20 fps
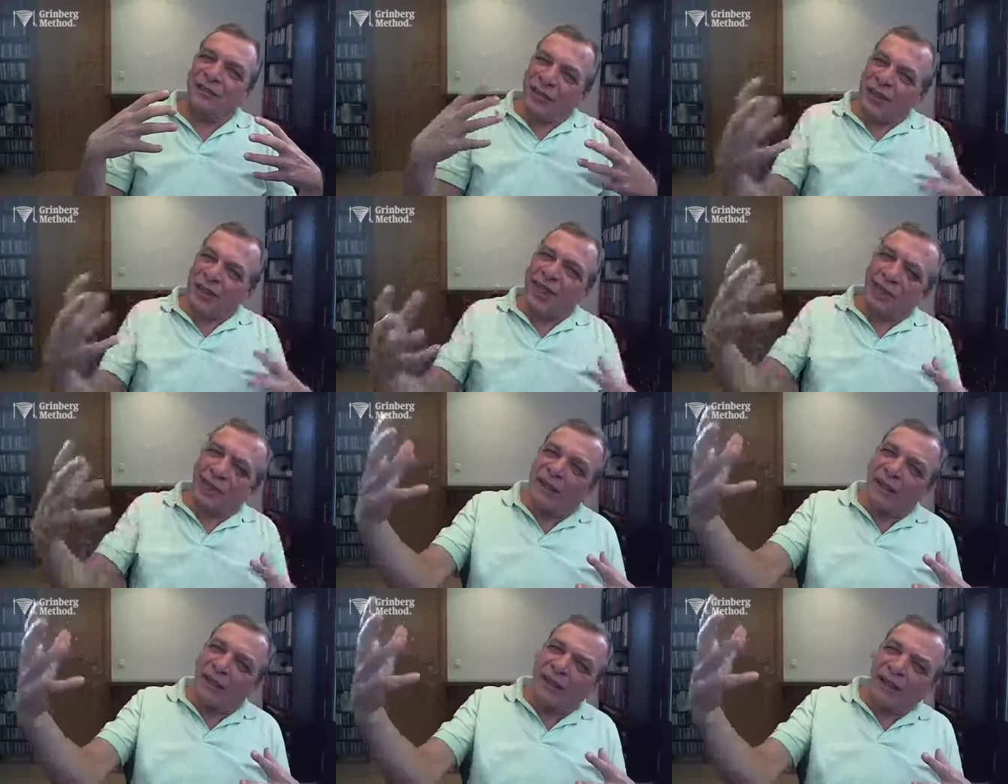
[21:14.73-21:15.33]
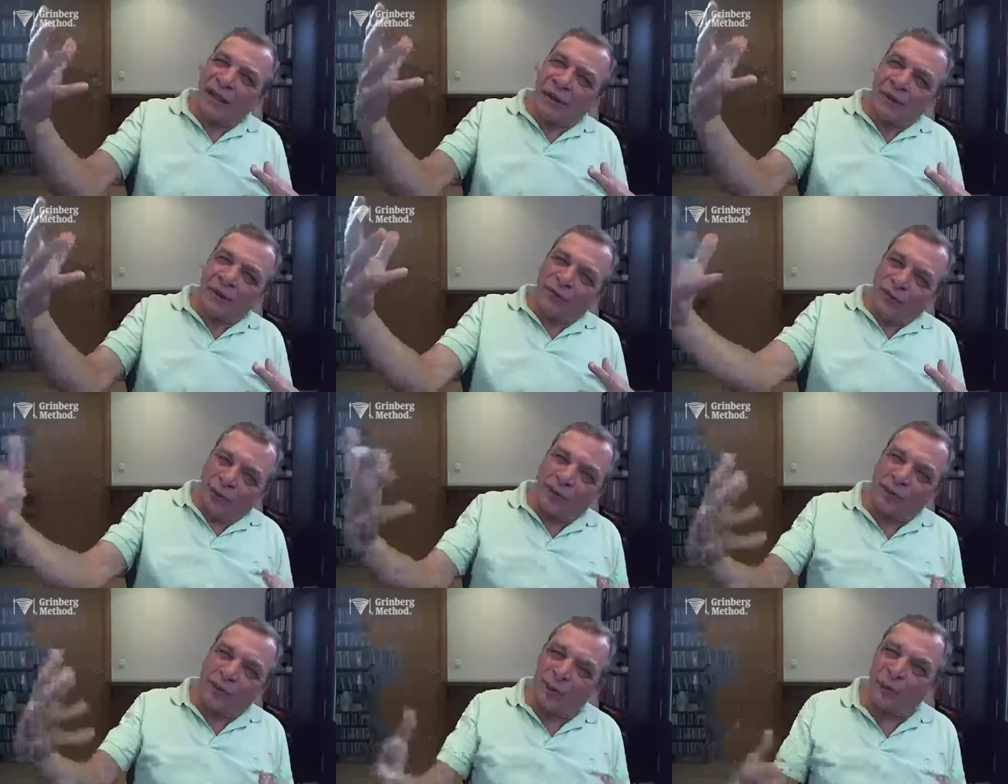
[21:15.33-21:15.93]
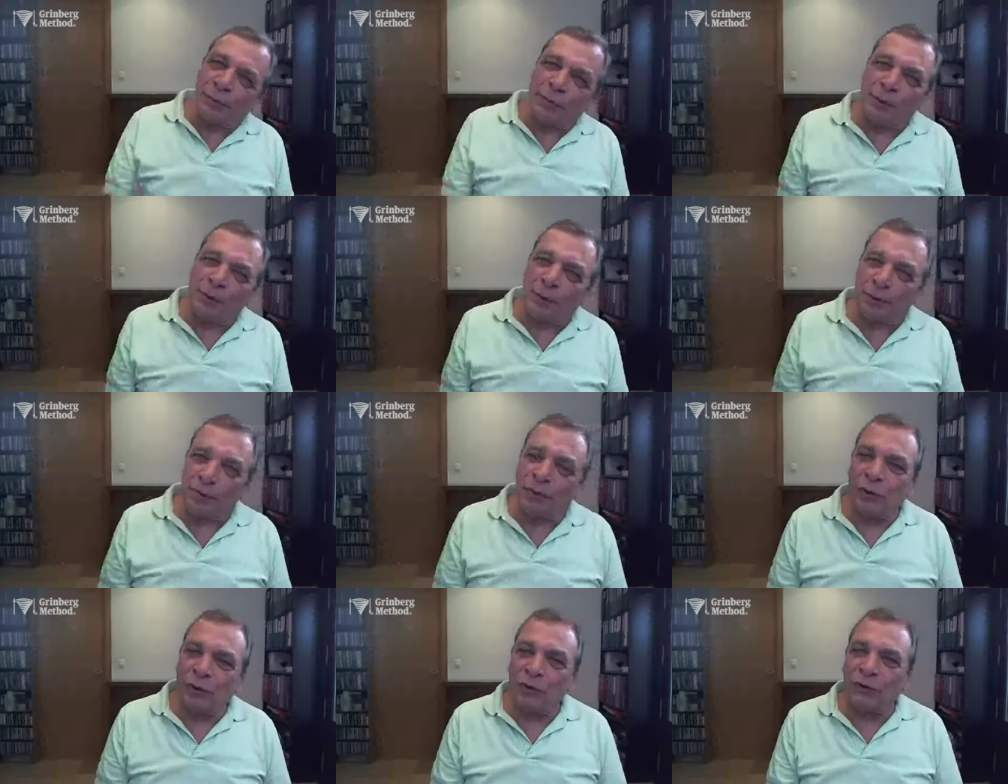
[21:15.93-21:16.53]
think of other
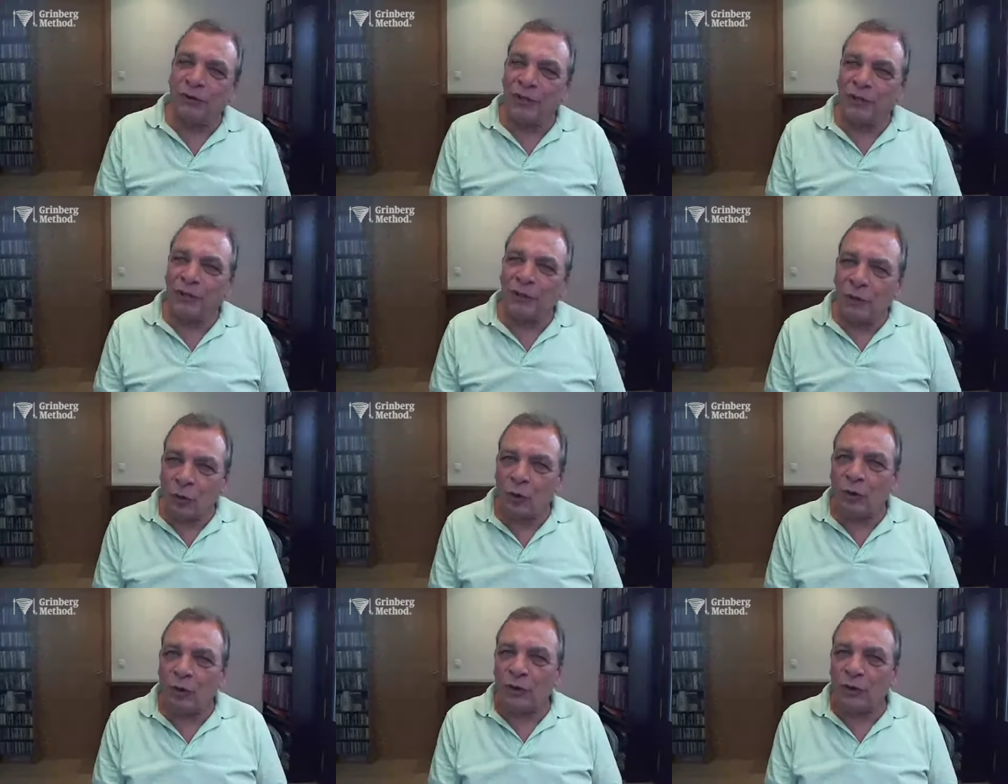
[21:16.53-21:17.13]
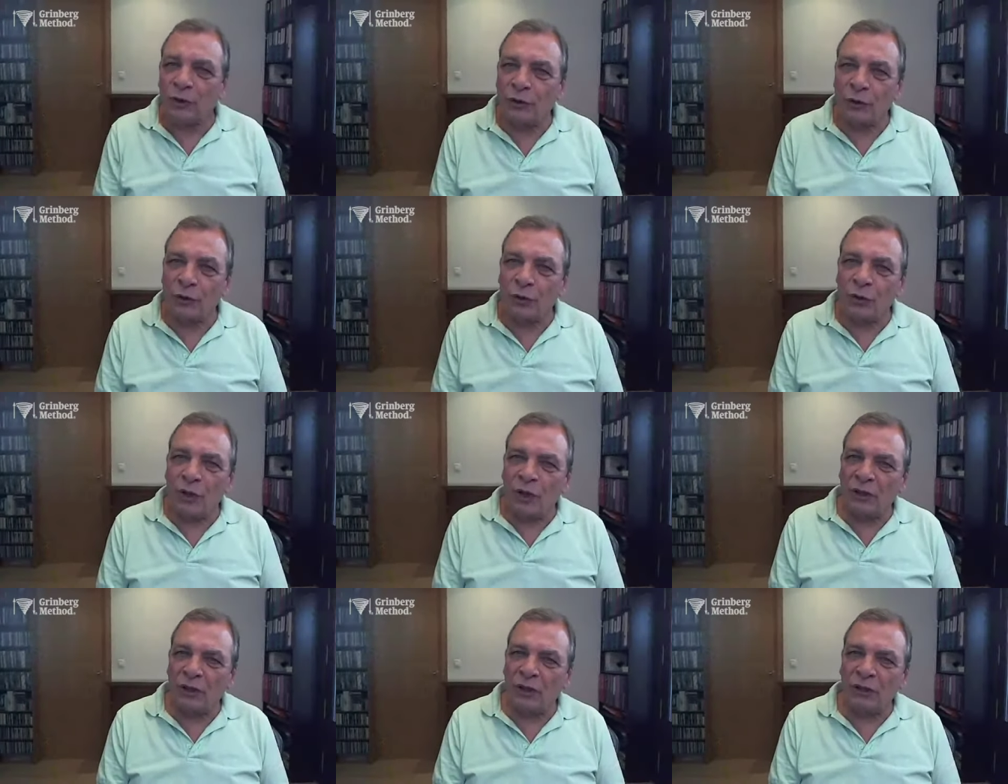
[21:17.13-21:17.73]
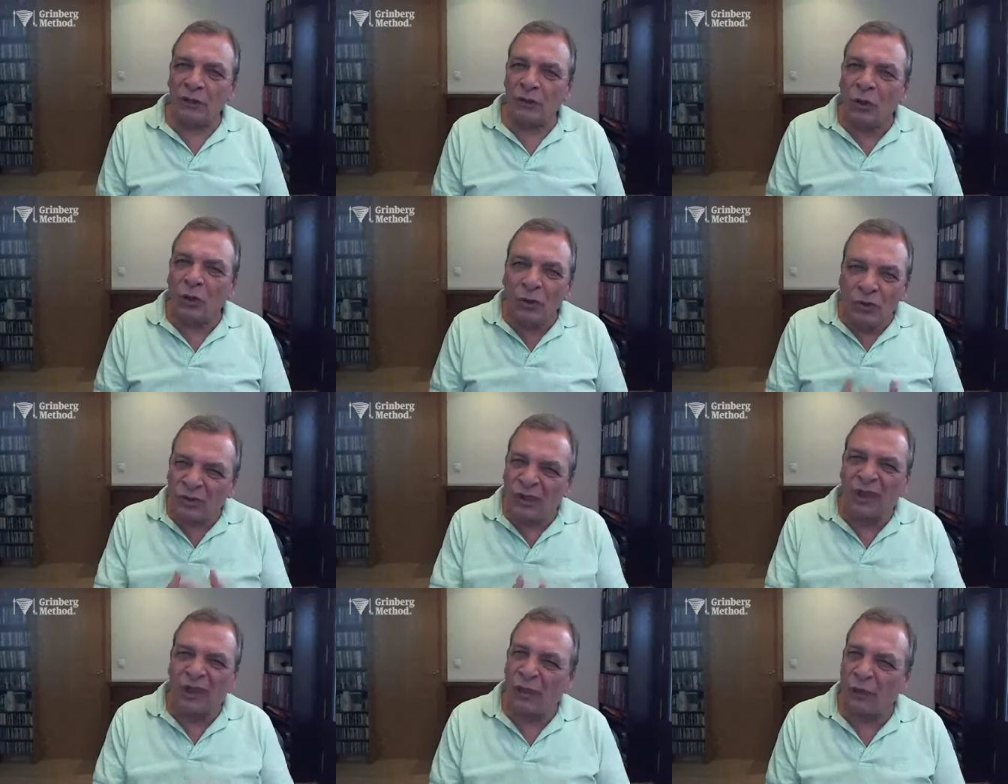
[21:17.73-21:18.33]
people that look at you and
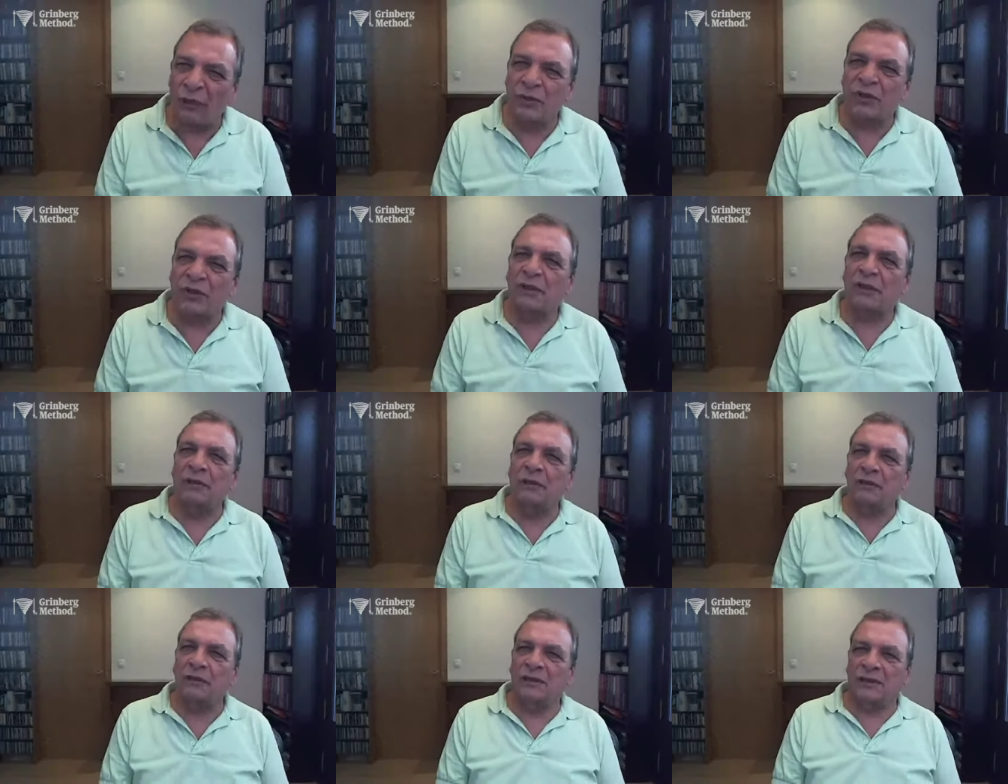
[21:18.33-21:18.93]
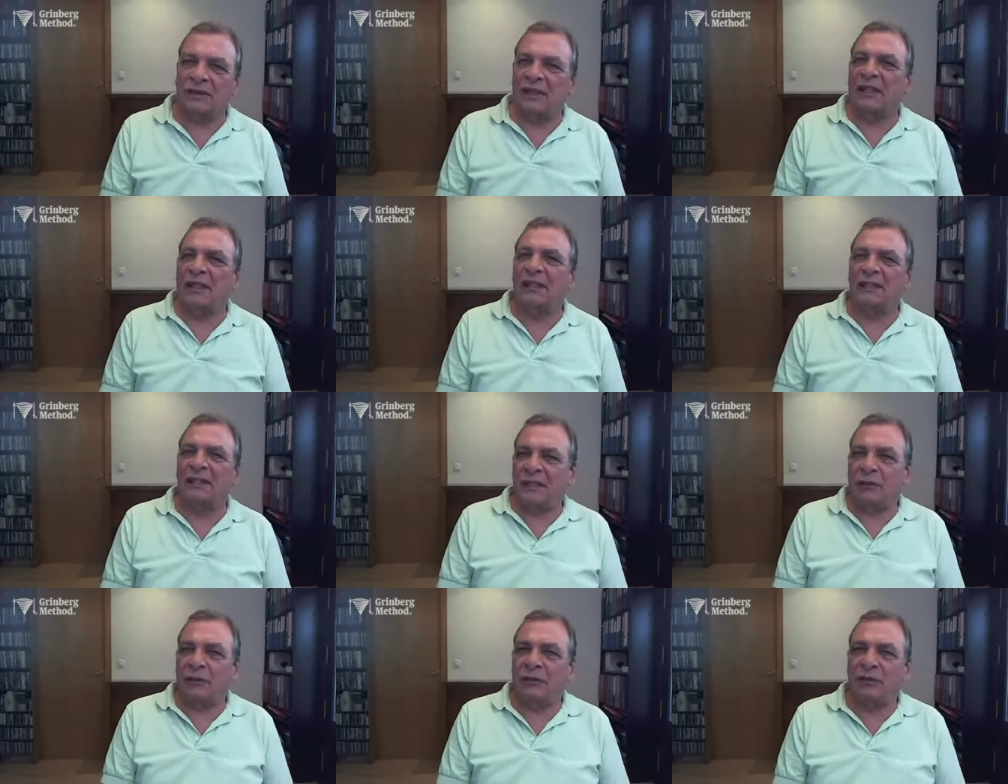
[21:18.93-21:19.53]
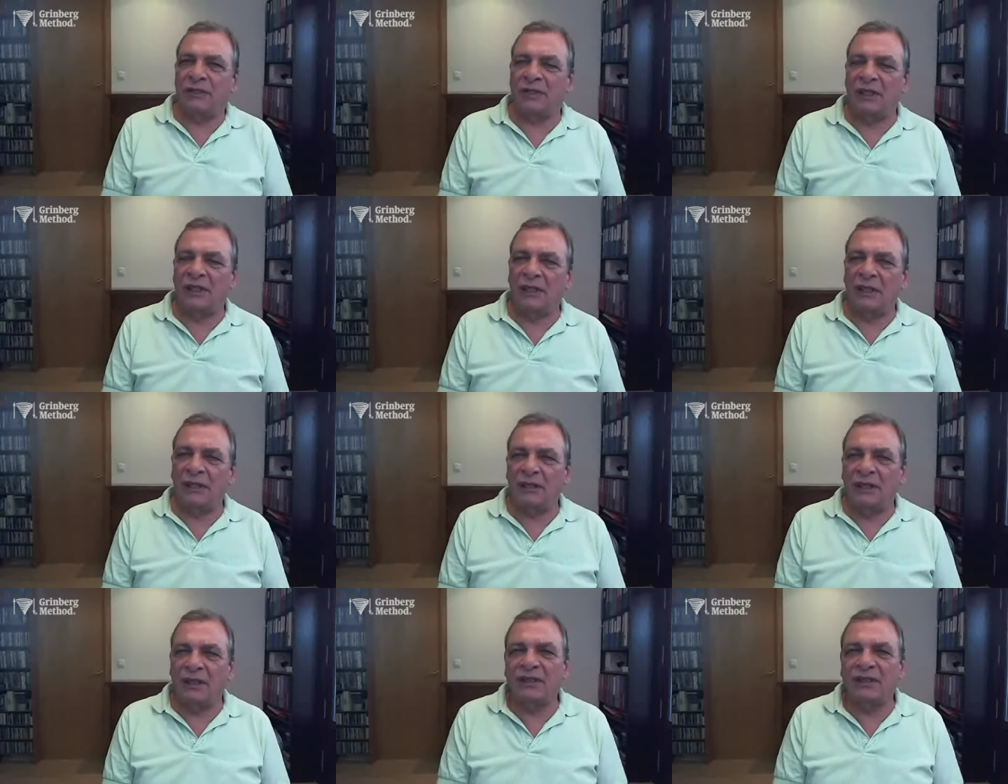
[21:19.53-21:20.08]
don't take you like seriously.